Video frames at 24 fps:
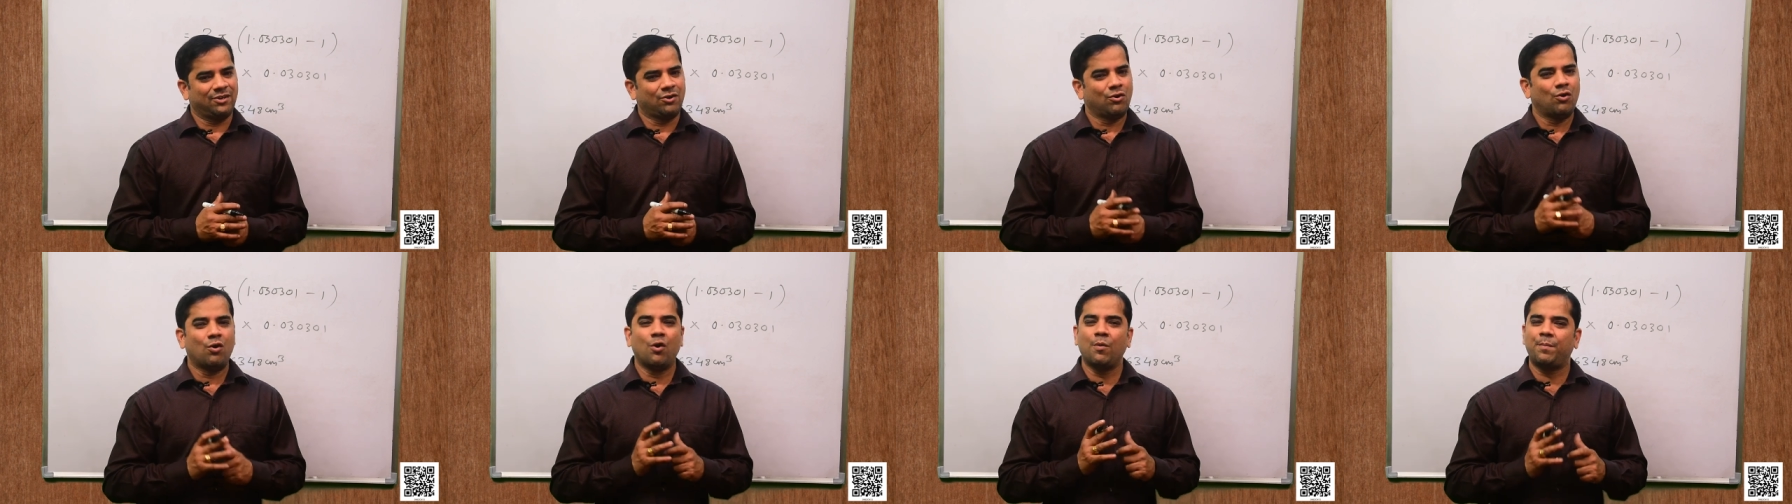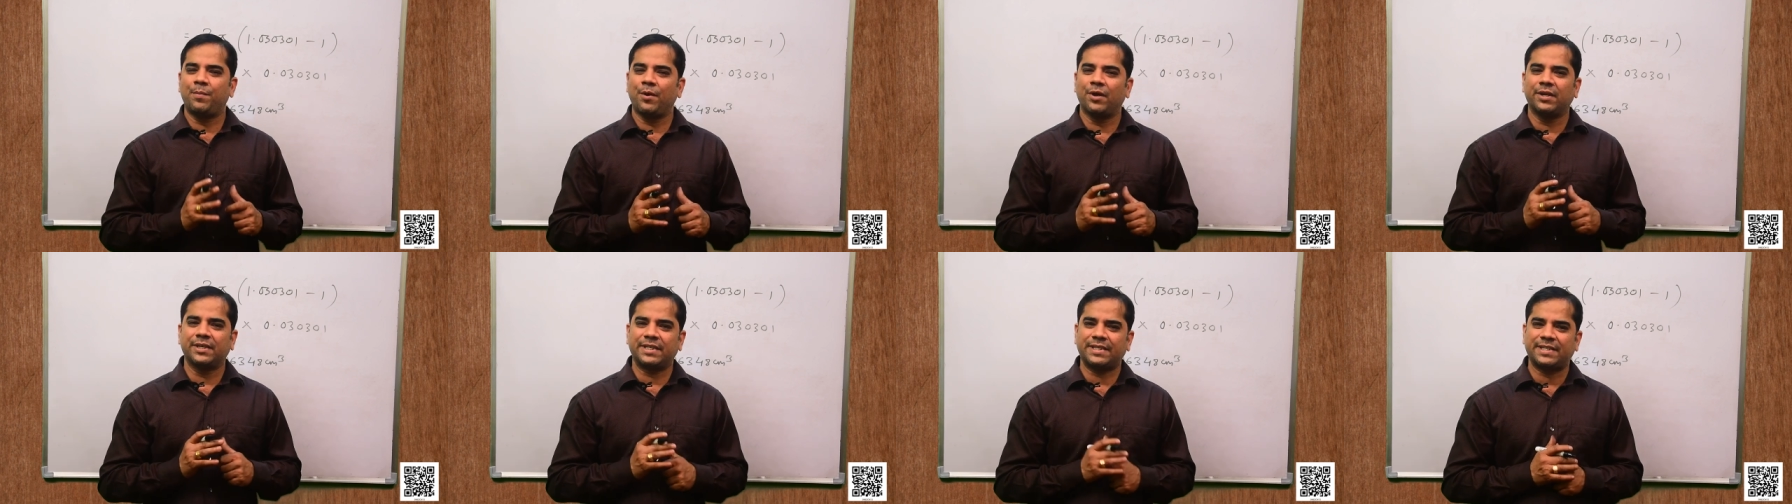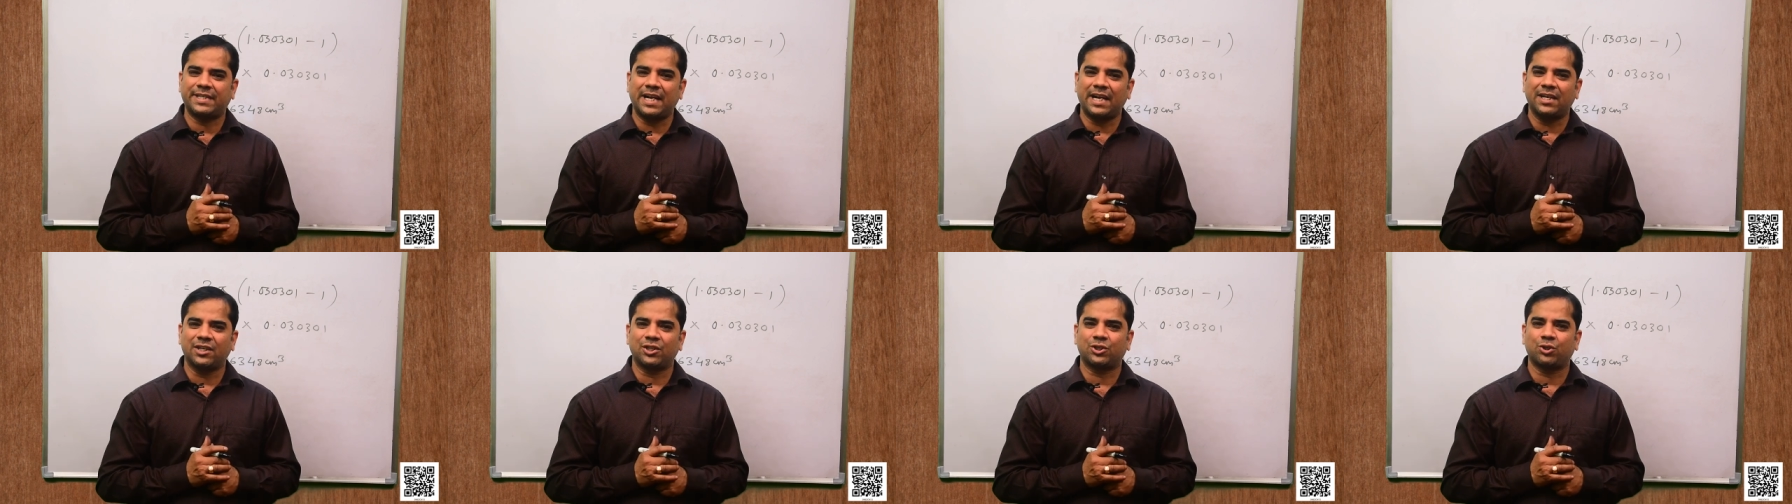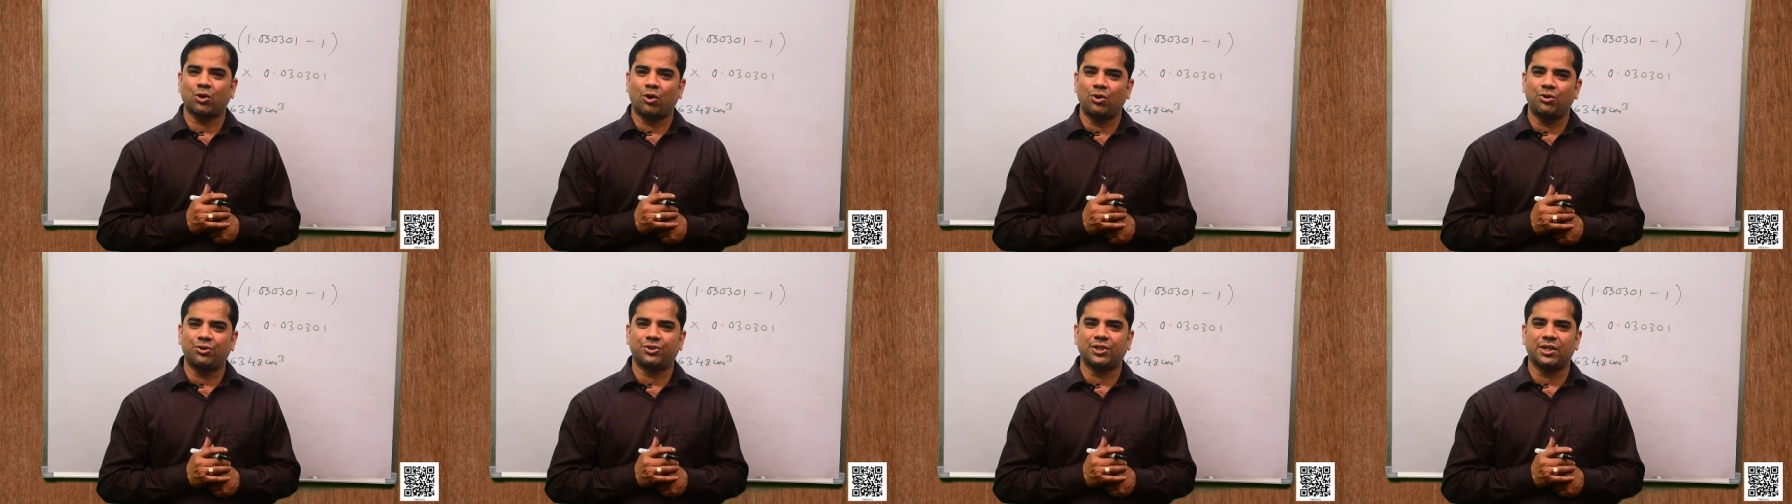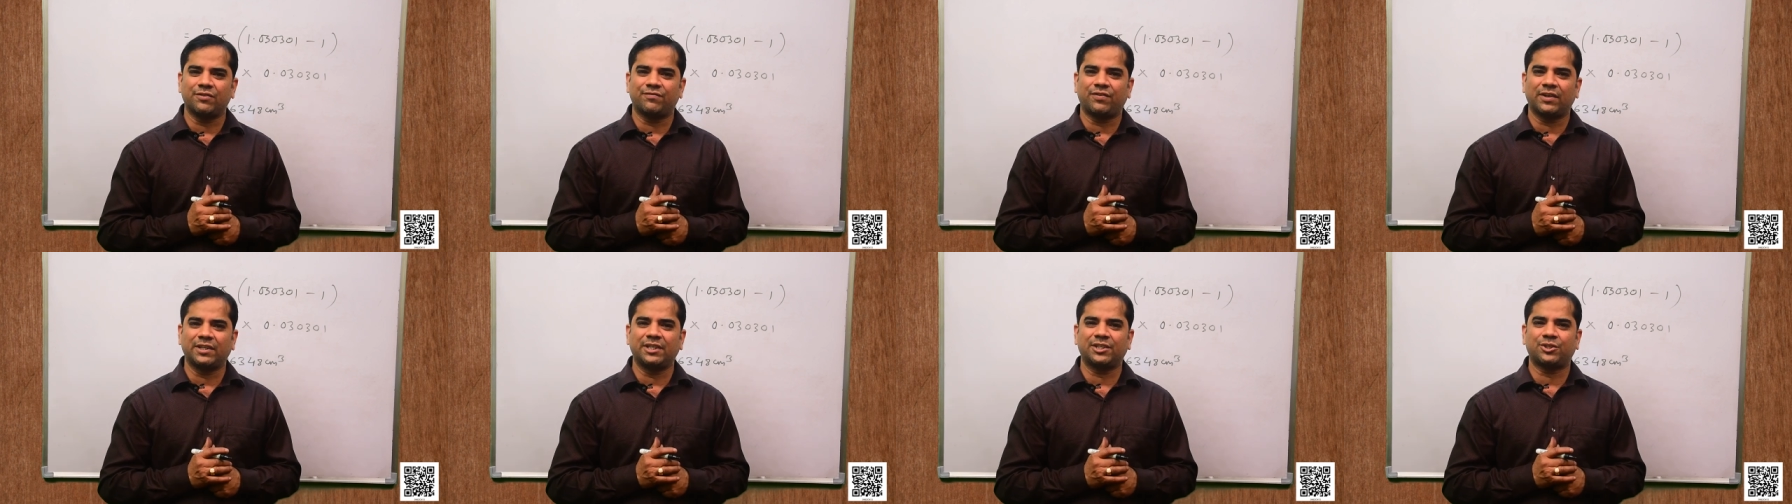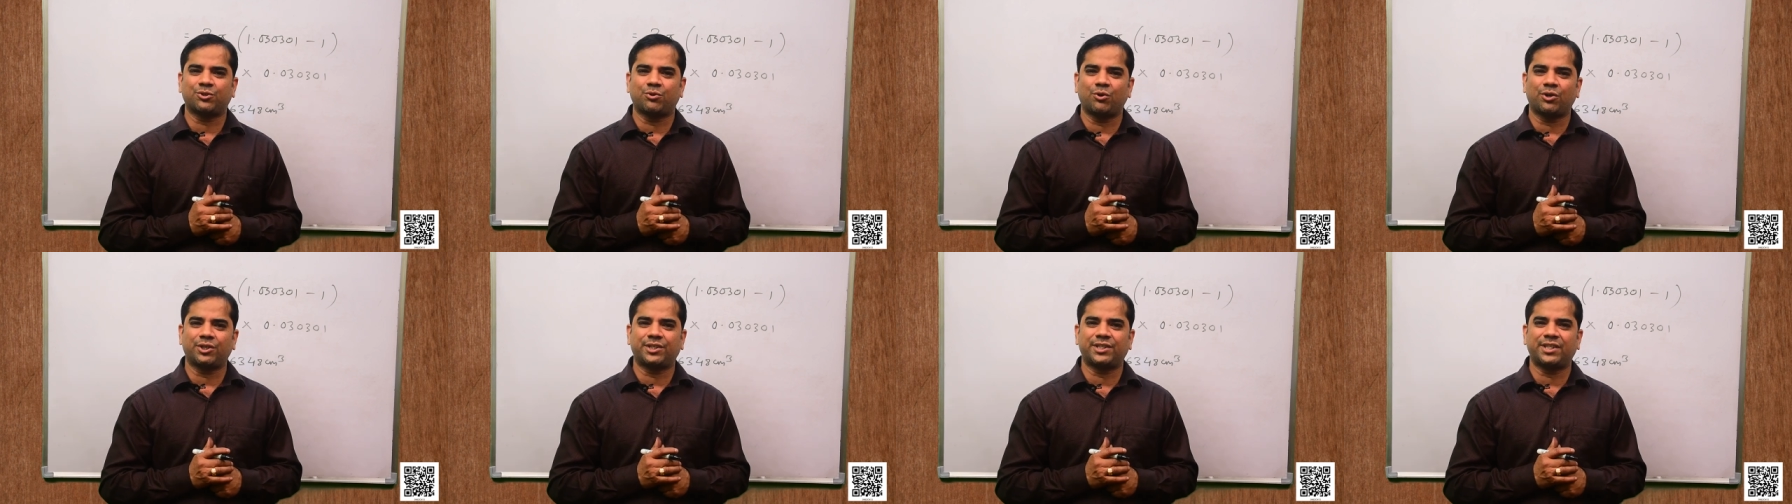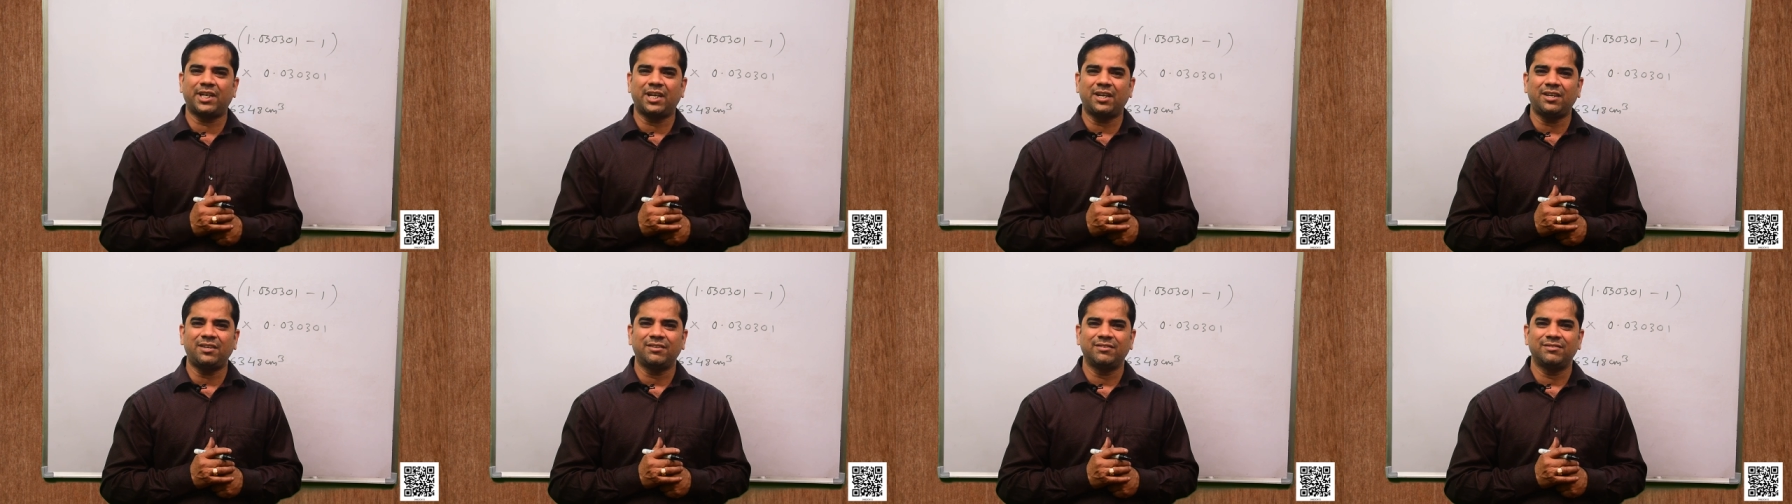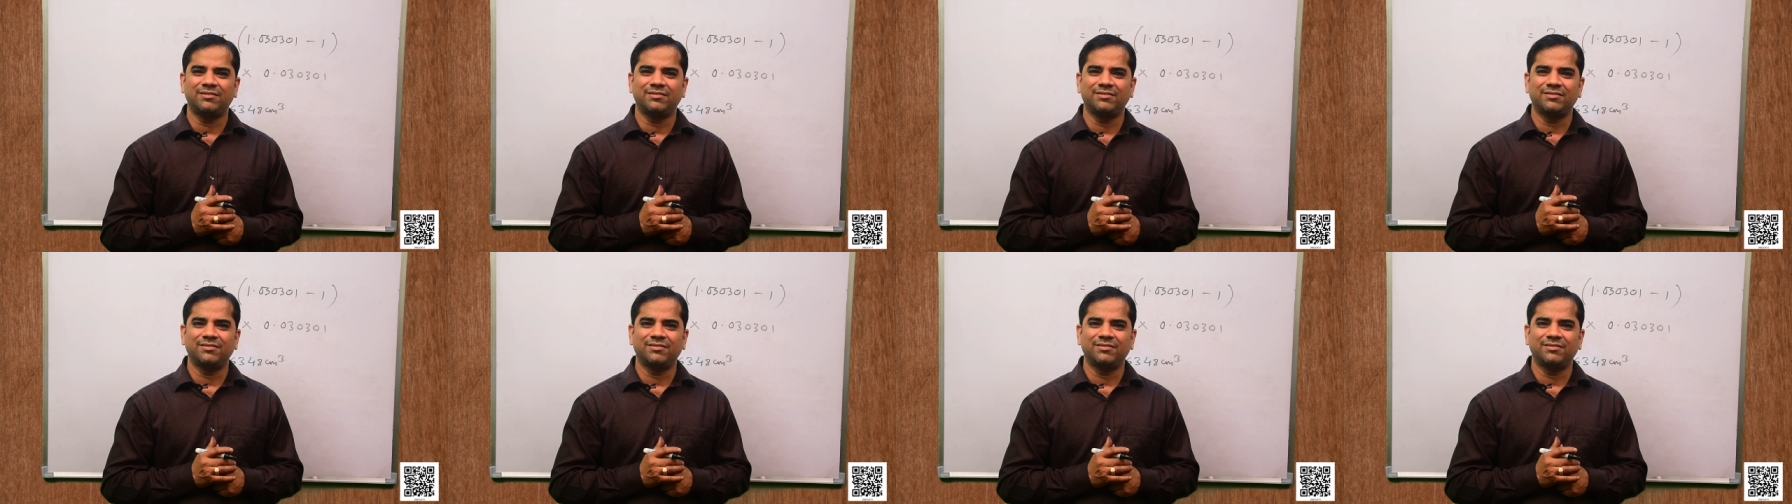Hope you understand the solution for this question.